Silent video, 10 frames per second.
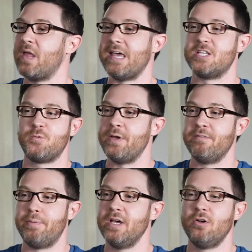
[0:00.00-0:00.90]
It's
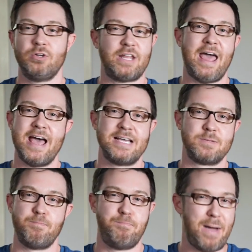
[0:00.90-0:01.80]
been billed as
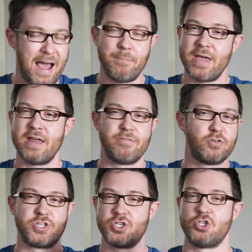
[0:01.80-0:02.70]
Batman
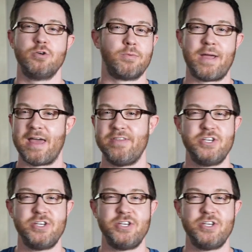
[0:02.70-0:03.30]
versus Superman,